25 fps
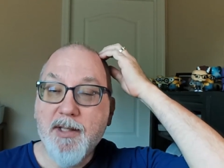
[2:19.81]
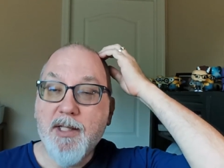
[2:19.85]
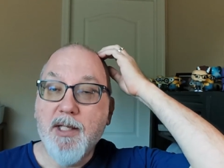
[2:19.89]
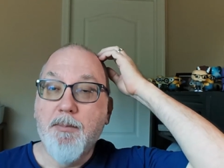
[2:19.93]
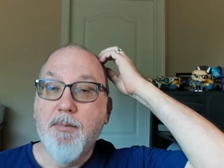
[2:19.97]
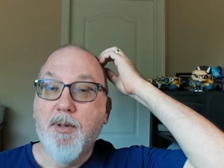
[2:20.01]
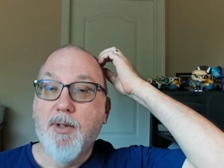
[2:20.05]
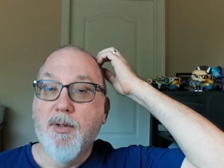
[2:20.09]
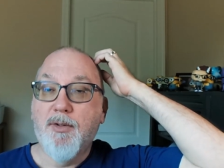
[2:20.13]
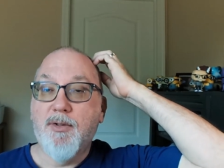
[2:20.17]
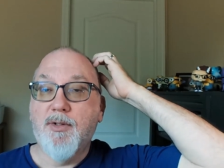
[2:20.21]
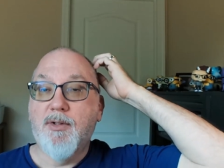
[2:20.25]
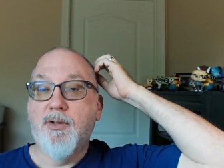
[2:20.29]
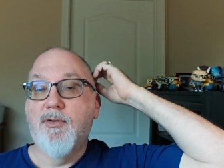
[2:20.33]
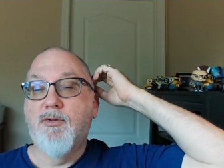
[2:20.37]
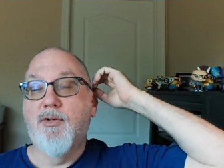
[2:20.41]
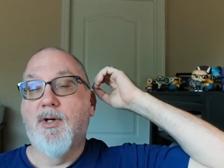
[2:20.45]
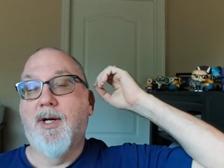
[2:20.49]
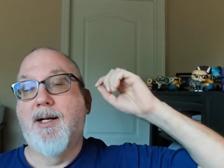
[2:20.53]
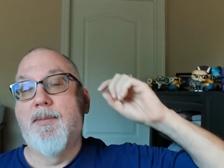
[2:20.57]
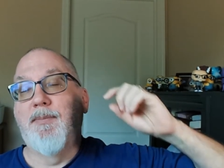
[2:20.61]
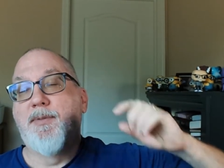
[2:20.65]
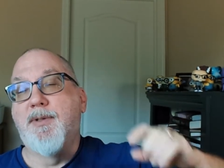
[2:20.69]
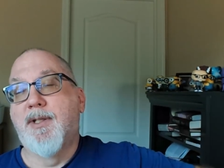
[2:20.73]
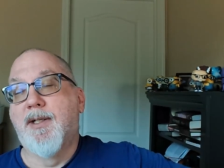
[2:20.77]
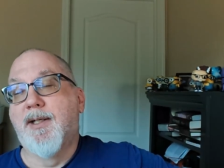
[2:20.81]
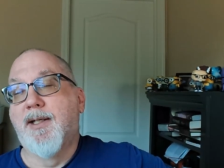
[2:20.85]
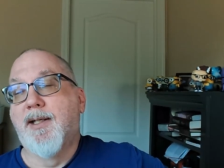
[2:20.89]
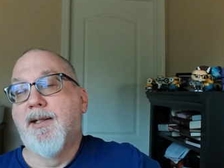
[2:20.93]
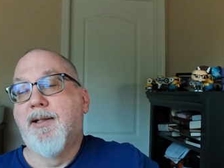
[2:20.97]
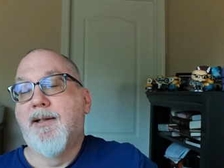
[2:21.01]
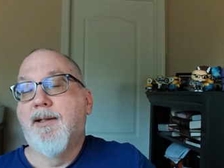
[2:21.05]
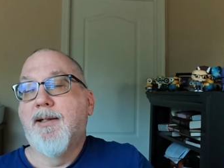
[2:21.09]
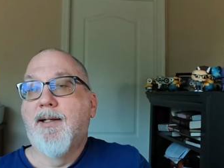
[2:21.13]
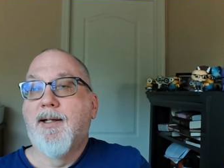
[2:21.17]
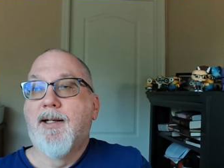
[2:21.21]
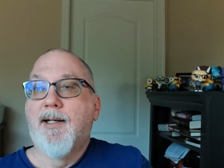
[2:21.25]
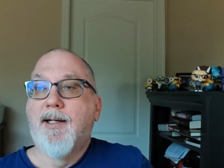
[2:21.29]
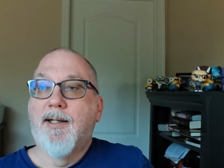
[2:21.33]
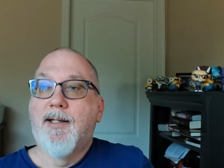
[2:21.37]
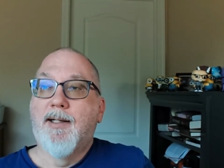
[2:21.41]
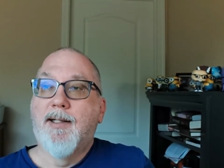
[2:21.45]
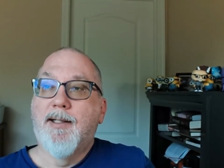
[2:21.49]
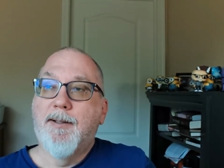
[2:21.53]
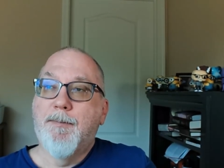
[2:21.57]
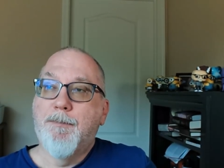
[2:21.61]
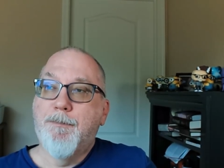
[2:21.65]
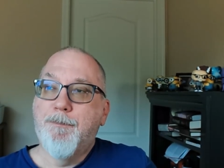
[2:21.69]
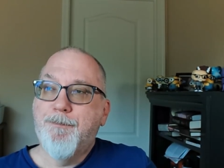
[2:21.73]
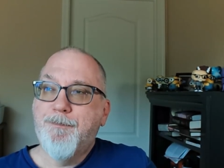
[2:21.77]
they both dropped in.
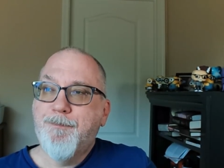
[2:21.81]
Um,